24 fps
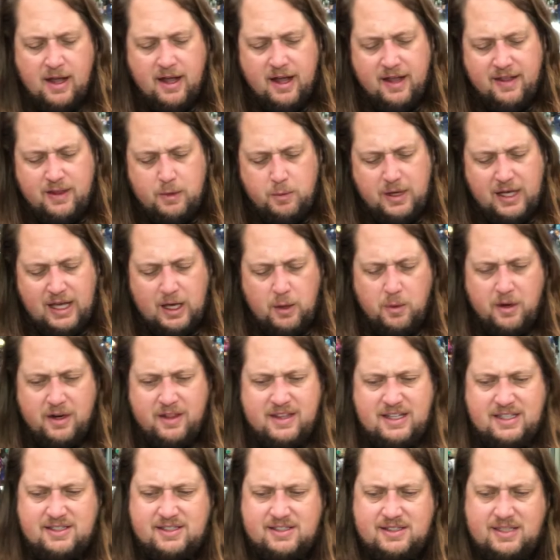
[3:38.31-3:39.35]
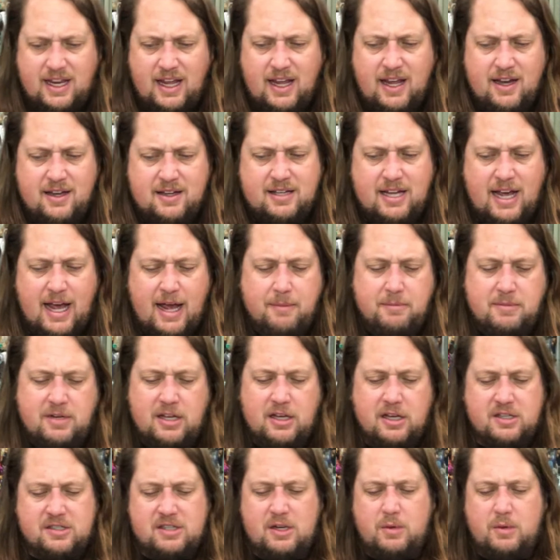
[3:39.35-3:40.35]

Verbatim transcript: And then we get one of these stand type deals.